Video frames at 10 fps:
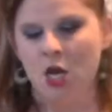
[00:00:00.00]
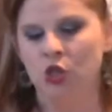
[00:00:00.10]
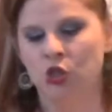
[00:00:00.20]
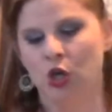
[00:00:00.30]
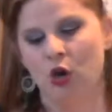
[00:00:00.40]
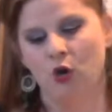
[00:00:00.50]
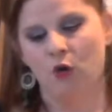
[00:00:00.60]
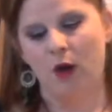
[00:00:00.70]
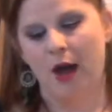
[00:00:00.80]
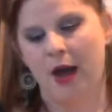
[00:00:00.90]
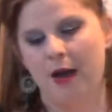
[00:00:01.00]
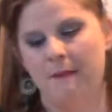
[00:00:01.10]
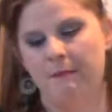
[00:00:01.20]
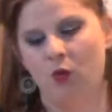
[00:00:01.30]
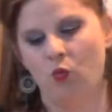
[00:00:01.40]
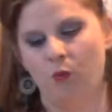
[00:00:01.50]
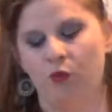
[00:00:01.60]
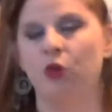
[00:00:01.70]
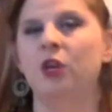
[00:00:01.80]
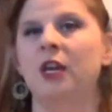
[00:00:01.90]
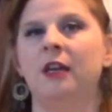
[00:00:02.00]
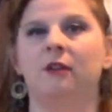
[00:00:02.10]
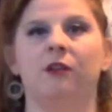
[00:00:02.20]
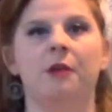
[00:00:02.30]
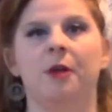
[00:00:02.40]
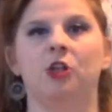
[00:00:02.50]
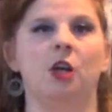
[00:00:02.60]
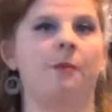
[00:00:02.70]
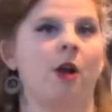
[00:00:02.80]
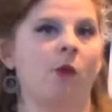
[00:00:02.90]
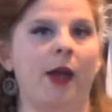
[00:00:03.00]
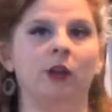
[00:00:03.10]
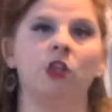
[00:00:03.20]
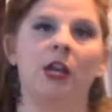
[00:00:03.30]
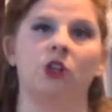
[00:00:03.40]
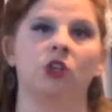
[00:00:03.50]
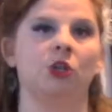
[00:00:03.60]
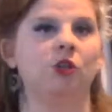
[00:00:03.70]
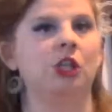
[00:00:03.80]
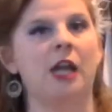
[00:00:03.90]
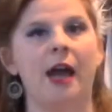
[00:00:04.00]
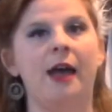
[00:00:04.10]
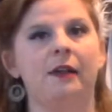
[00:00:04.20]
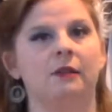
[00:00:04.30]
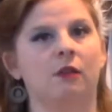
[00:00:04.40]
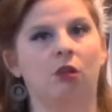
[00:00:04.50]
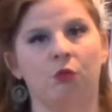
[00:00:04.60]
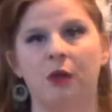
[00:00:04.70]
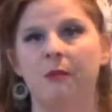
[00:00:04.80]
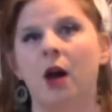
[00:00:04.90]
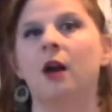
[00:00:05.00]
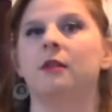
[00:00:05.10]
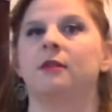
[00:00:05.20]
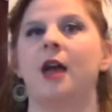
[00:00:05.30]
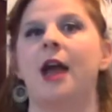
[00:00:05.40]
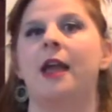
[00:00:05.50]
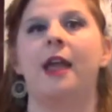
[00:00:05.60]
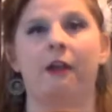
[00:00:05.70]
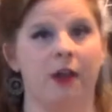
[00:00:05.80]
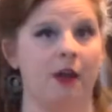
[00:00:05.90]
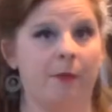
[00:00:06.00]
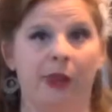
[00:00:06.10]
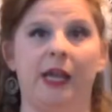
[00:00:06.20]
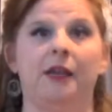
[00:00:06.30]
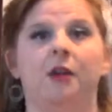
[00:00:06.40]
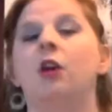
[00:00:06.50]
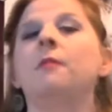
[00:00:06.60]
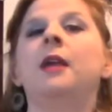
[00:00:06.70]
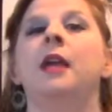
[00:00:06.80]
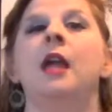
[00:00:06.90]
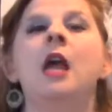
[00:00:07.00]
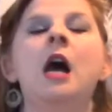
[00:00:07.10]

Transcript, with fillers: So Runia is very much a bar wench, and so she has 3 mugs. I carry a plate on me.